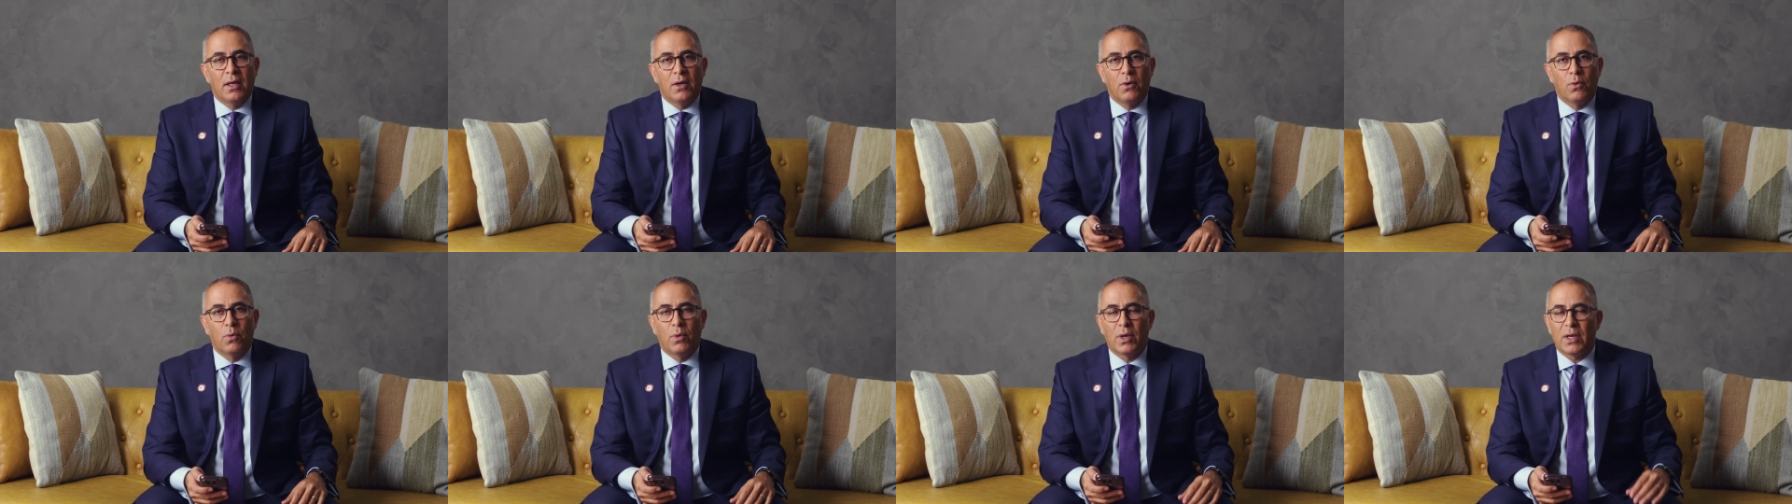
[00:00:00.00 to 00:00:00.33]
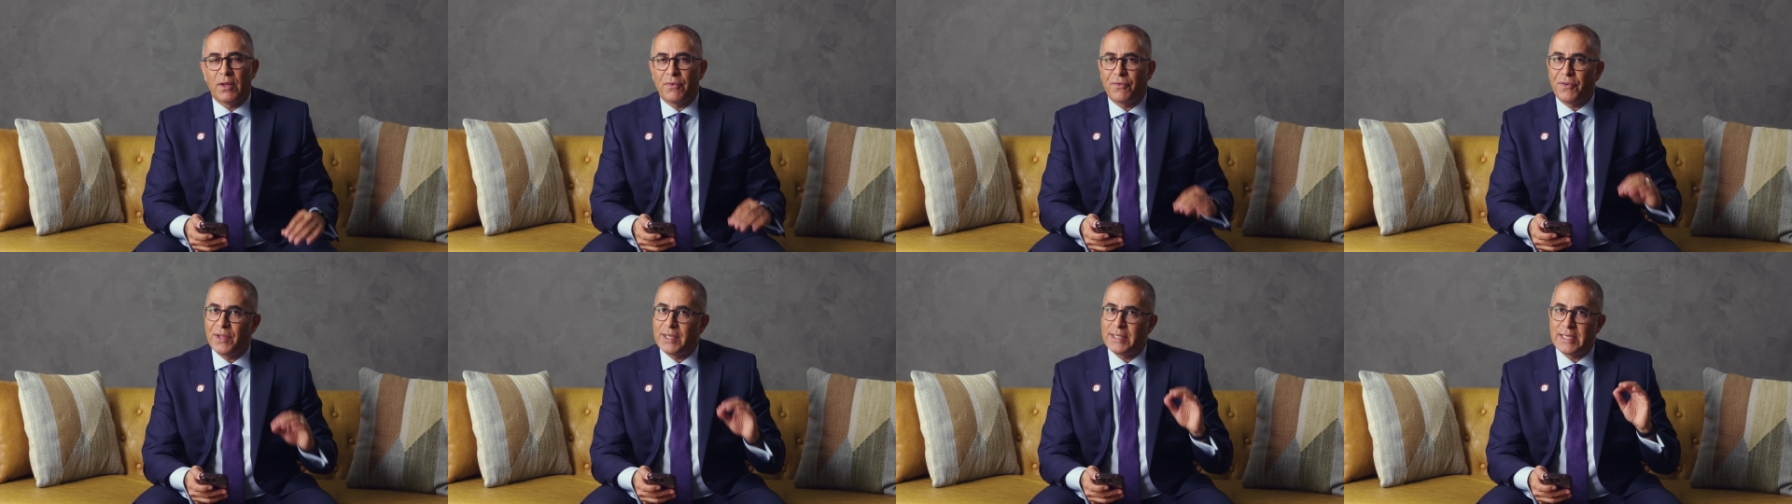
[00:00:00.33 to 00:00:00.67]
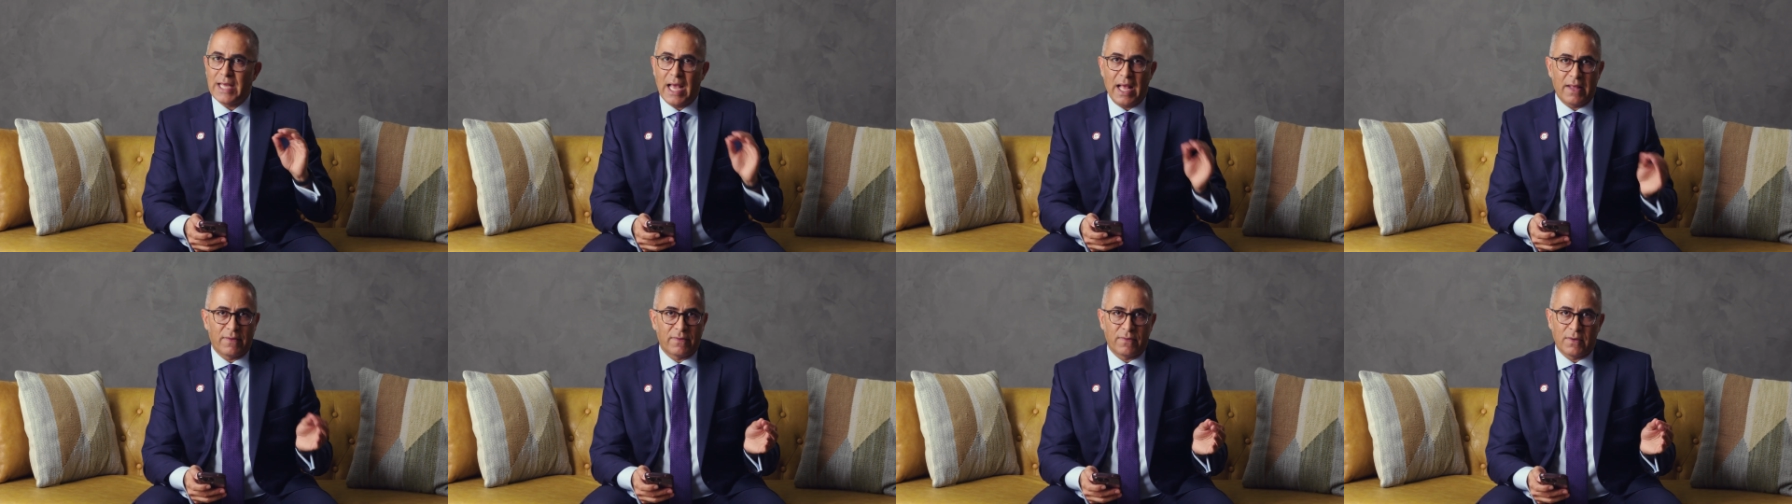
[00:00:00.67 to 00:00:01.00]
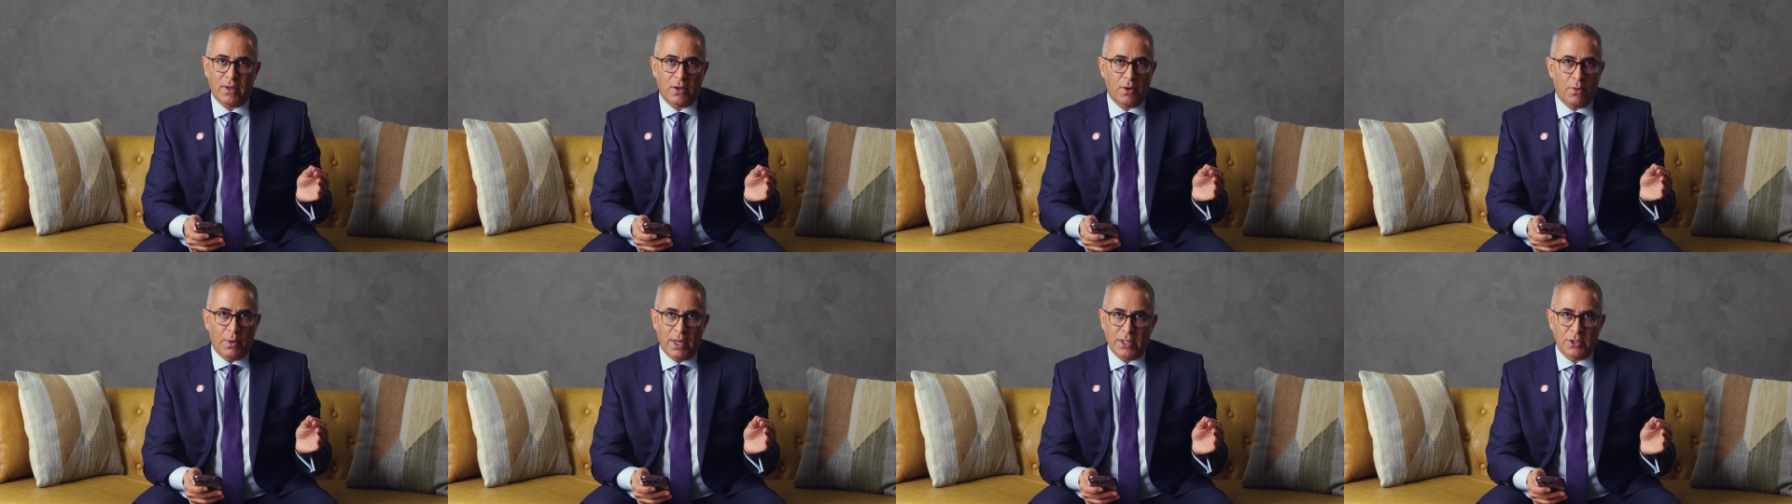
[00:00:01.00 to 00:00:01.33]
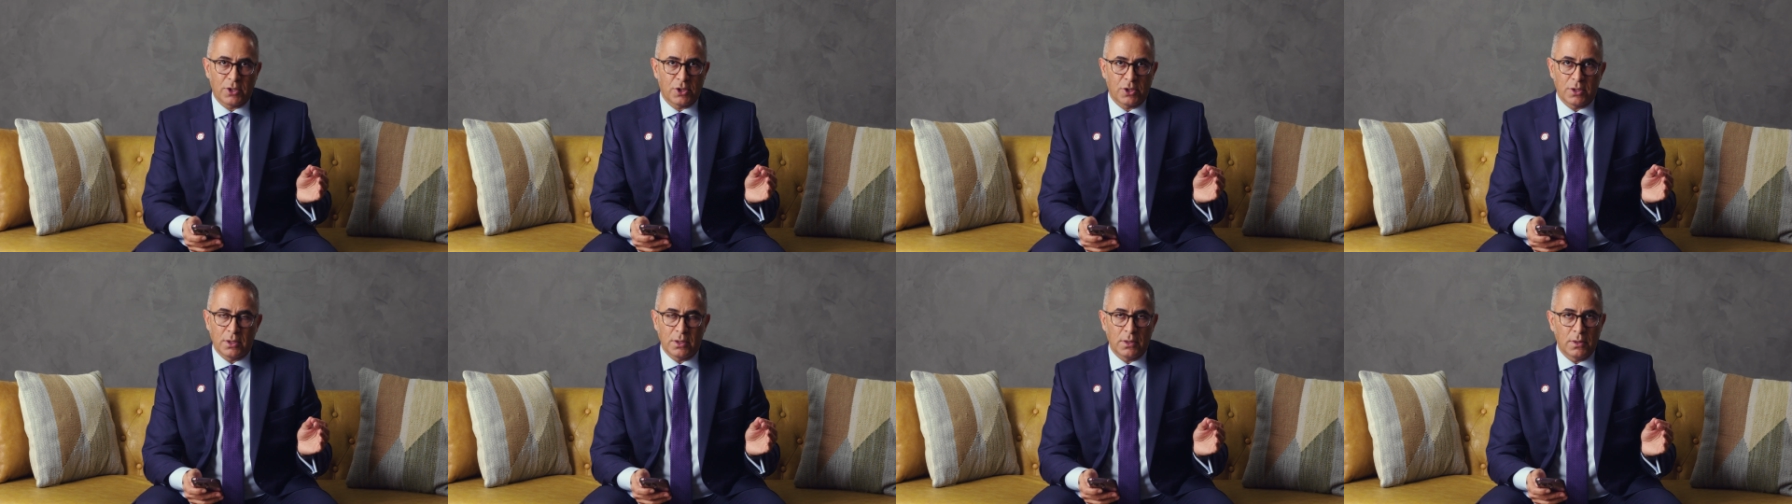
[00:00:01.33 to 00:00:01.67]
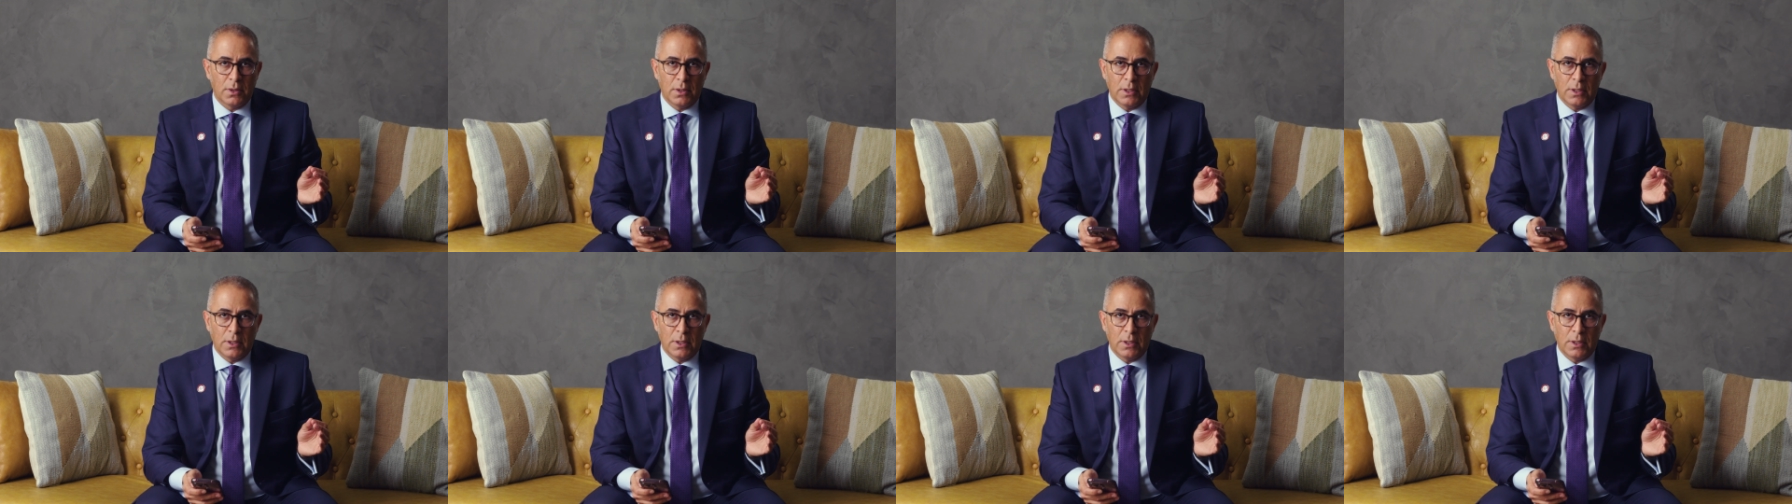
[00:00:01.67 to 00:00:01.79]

What a fantastic question.